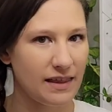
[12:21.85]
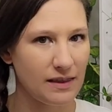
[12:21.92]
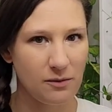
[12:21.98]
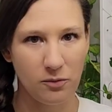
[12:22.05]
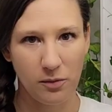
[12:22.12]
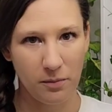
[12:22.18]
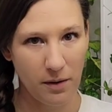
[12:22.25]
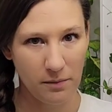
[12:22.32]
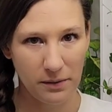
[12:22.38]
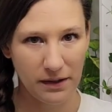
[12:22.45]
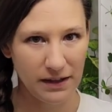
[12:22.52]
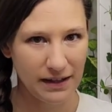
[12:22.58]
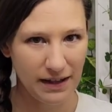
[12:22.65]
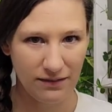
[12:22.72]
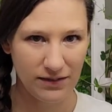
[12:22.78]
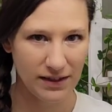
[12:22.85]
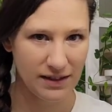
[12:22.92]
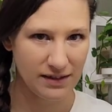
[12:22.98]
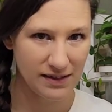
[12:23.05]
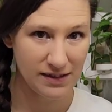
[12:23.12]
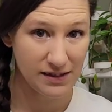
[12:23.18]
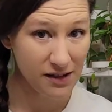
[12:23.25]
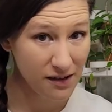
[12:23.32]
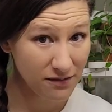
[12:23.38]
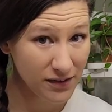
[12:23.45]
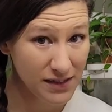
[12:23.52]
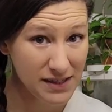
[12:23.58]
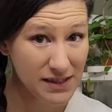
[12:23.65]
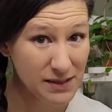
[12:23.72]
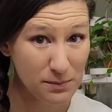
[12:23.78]
and then we're probably gonna have to cut this off
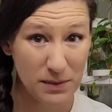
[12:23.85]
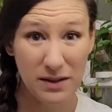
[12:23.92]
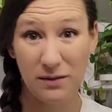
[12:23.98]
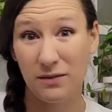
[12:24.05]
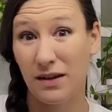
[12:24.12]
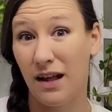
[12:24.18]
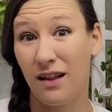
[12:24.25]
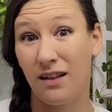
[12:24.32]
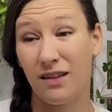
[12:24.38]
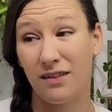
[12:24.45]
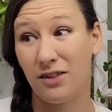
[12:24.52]
because it's been oh,